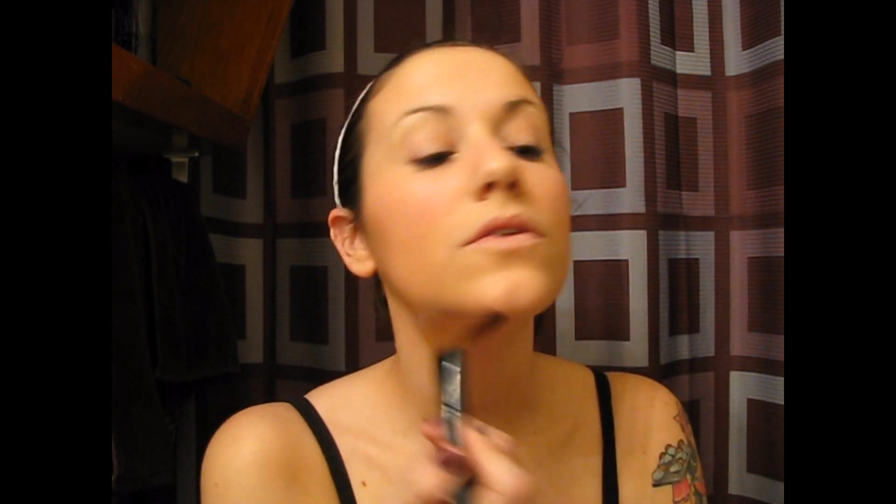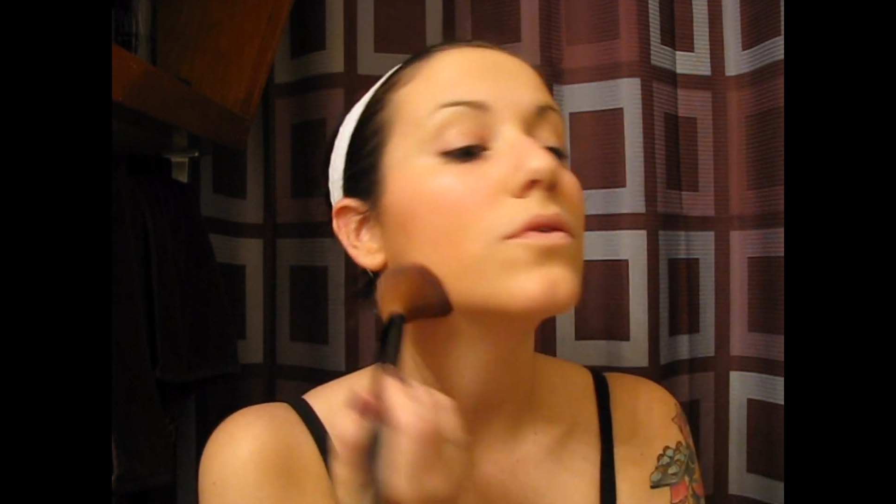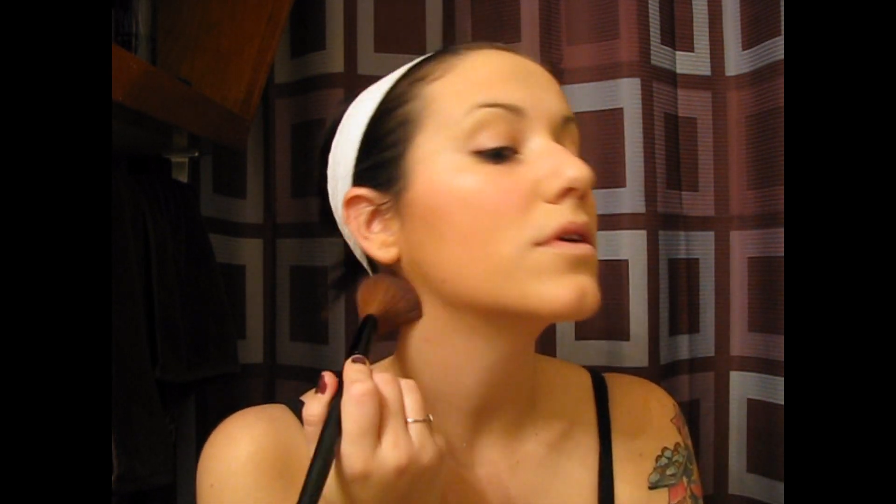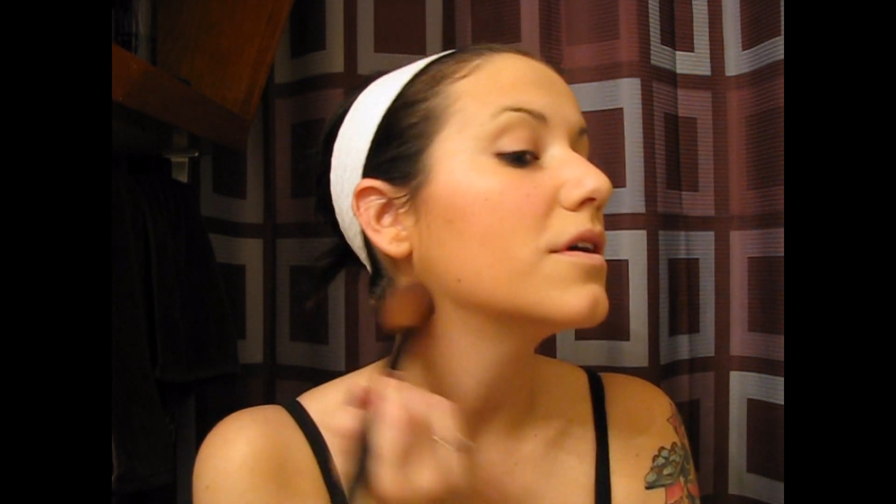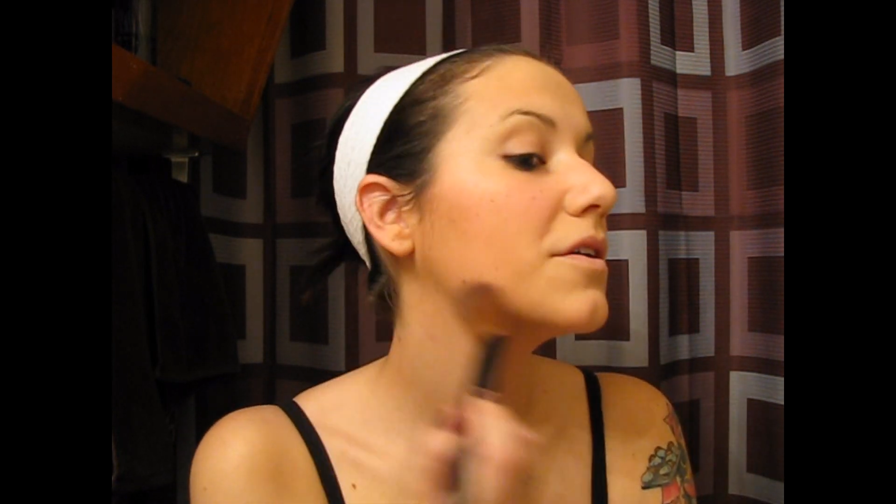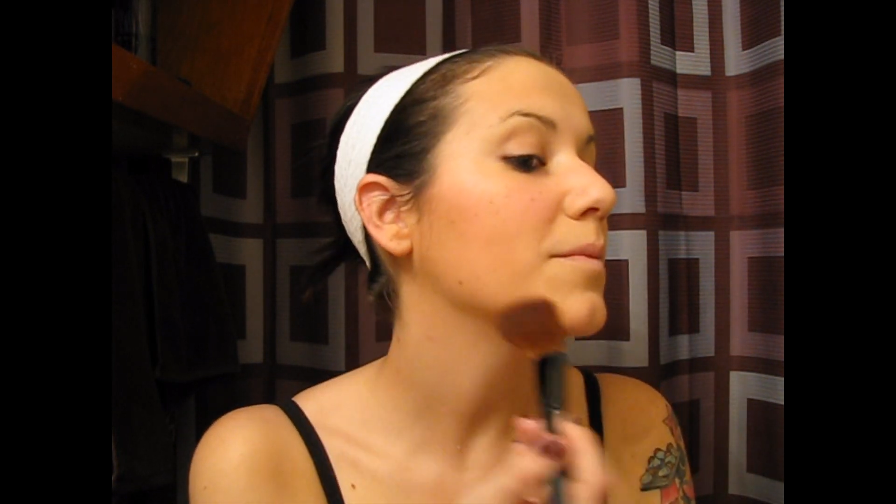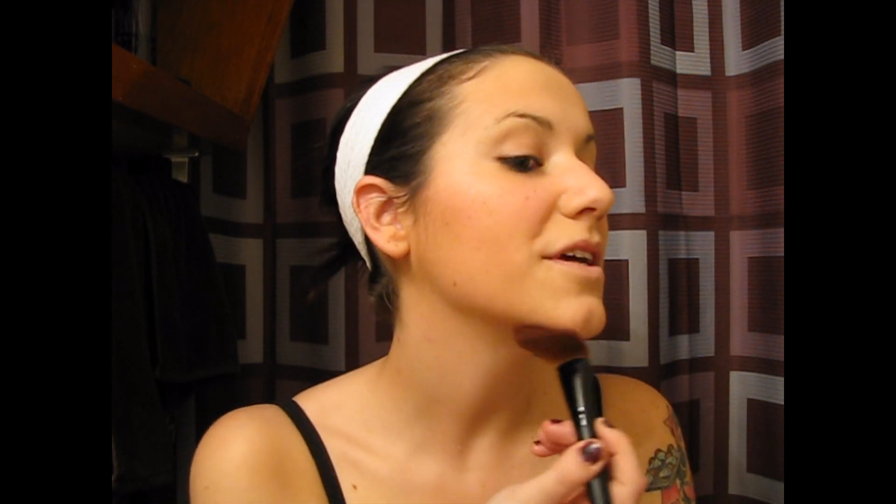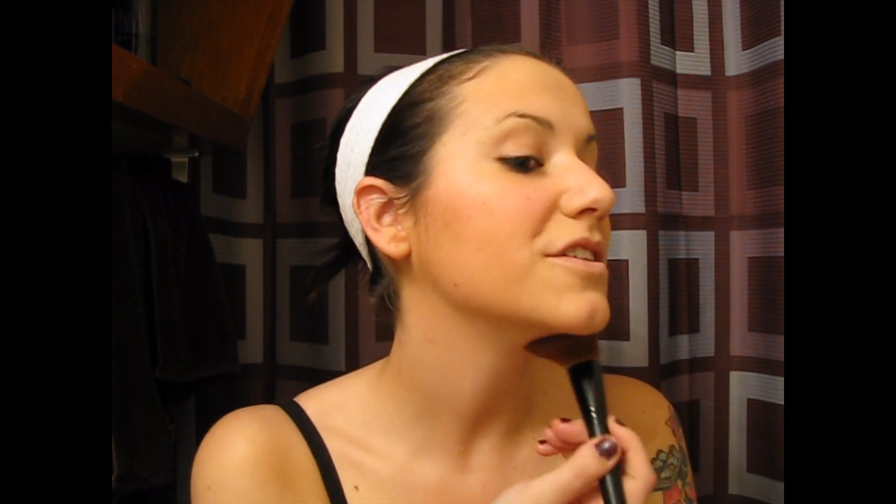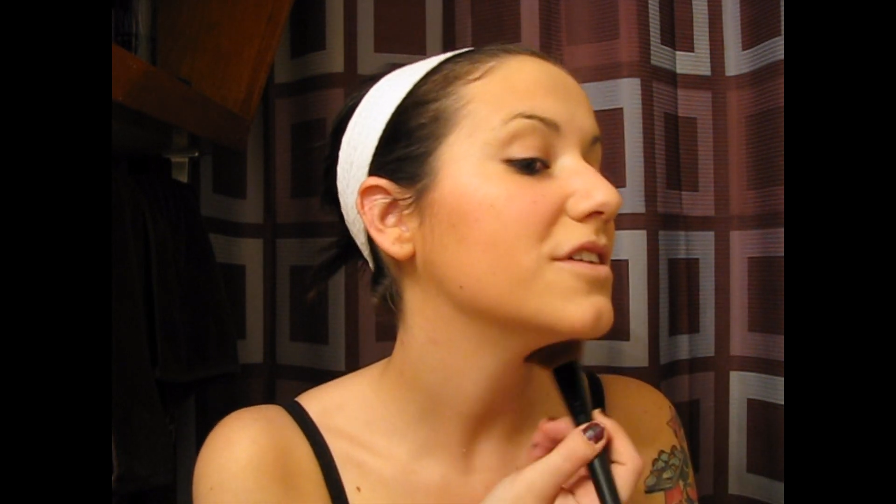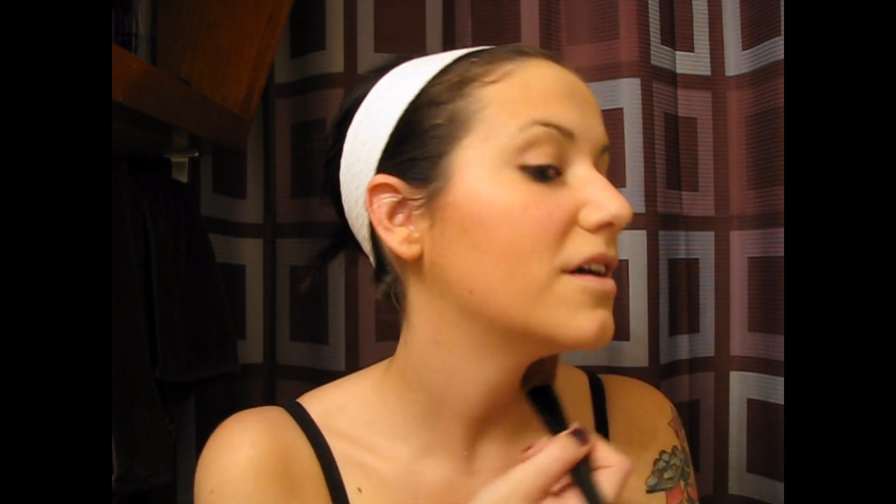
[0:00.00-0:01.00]
or under
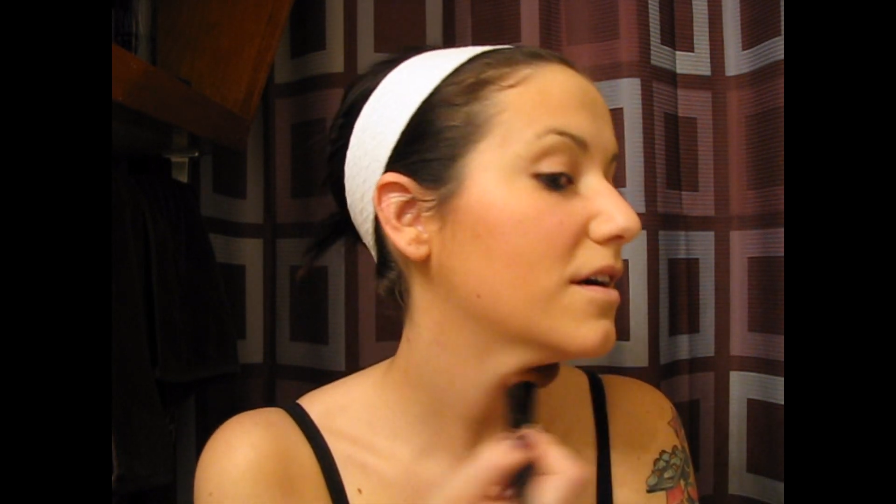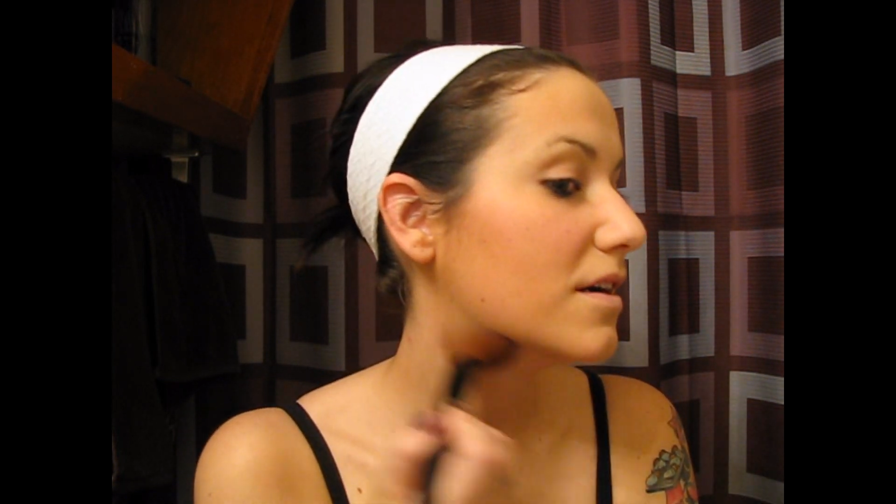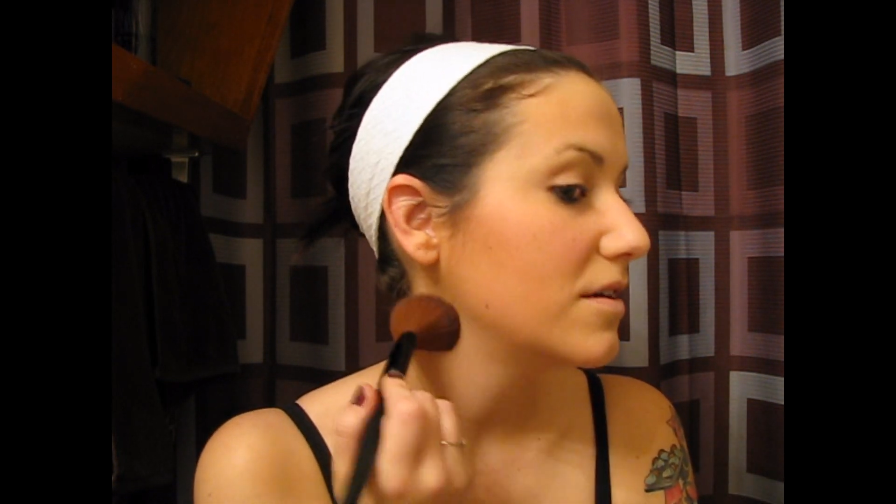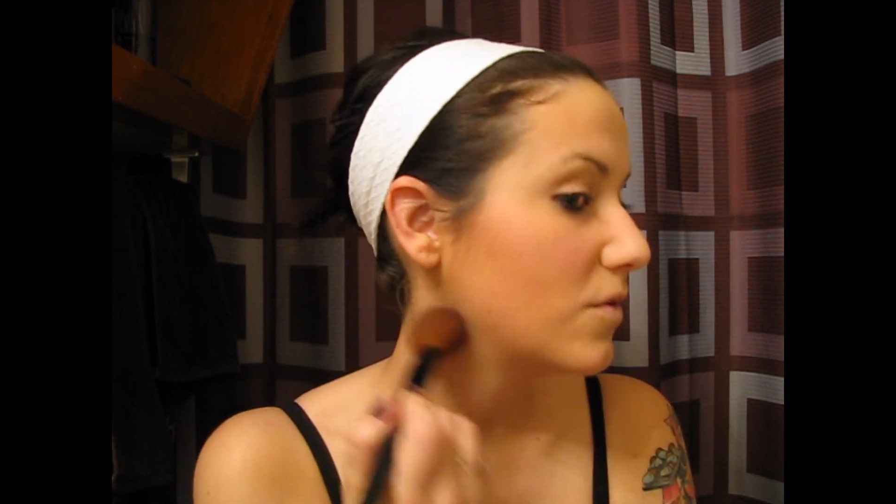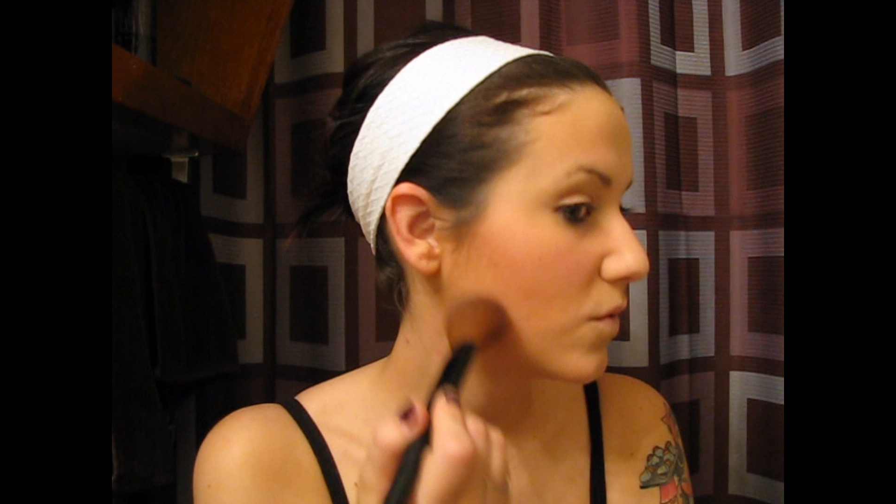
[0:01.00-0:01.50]
my jaw